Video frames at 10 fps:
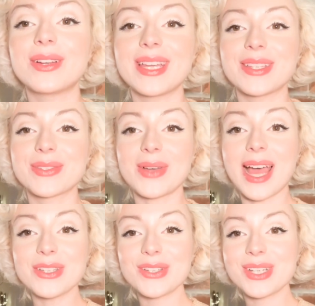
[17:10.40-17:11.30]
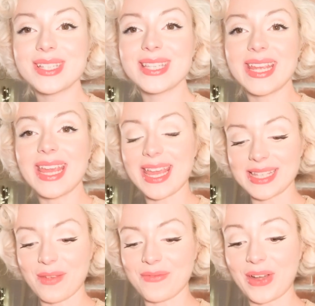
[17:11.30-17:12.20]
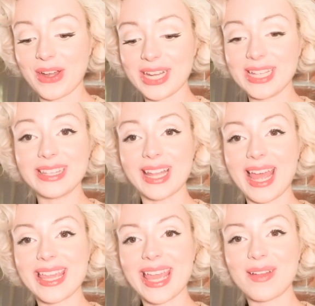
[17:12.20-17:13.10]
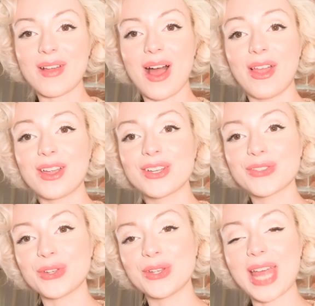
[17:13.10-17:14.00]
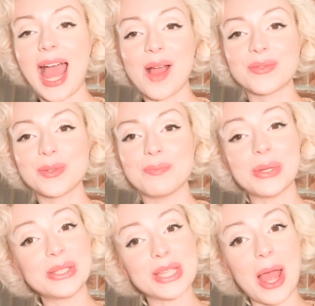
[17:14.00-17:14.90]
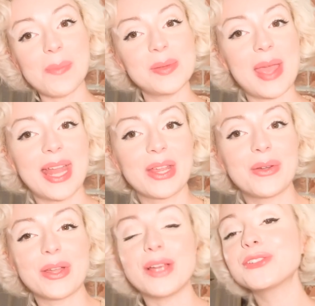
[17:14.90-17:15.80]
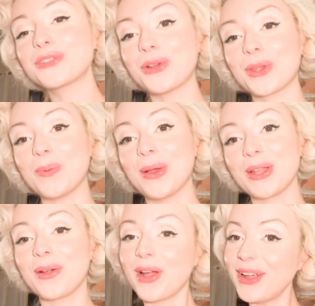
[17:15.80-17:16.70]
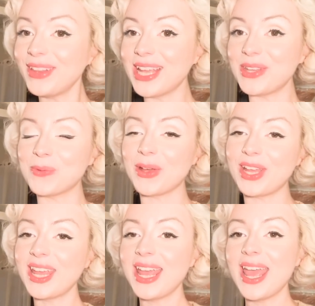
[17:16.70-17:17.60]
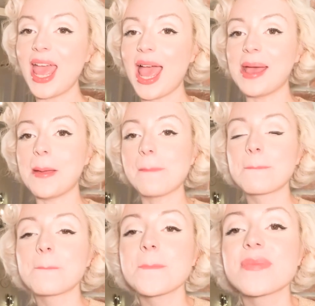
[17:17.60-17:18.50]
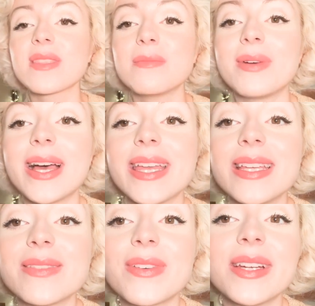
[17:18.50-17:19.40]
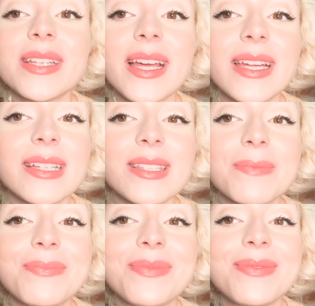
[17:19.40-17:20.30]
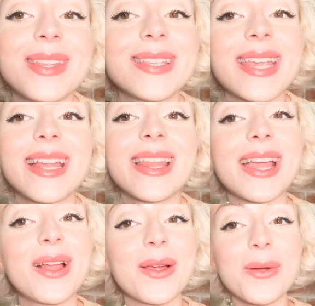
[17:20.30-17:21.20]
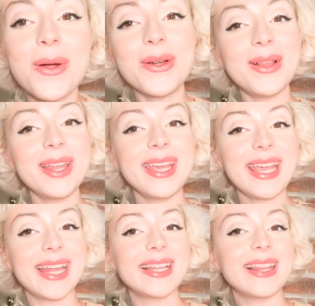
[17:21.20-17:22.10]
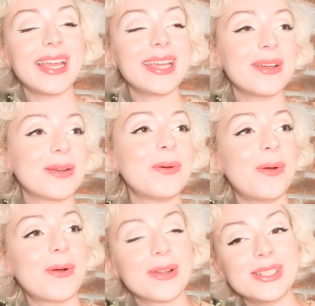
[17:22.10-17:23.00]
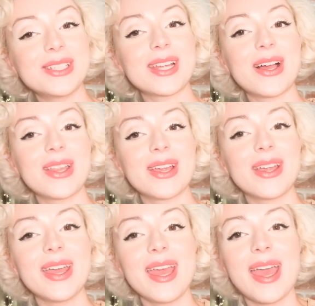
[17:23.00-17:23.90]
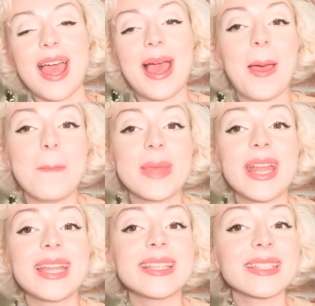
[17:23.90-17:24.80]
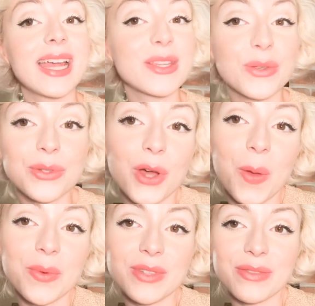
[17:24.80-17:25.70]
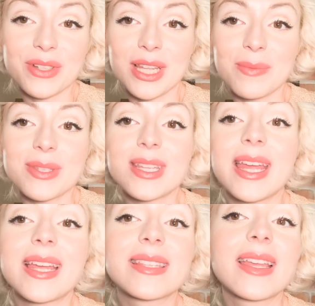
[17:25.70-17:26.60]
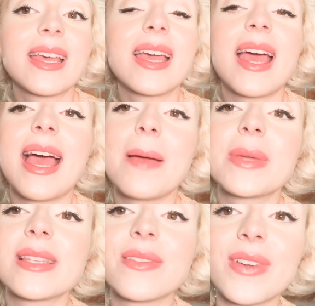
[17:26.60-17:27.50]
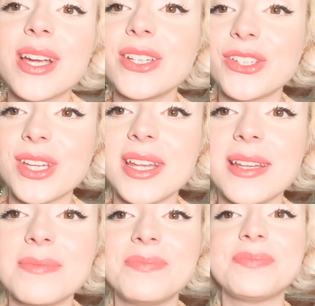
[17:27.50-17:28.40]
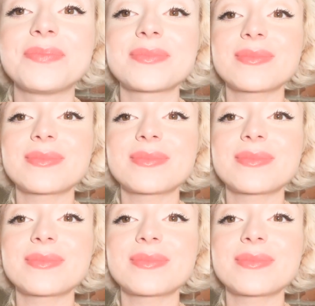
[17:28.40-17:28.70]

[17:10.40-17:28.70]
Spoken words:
Okay, so as you can see, it's a very light kind of color, so you'd have to build it up depending on how strong you want it or how light you want it. But it is very nice. It's kind of like a corally kind of light orangey color, and it is nice on top of different lipsticks because it's very sheen.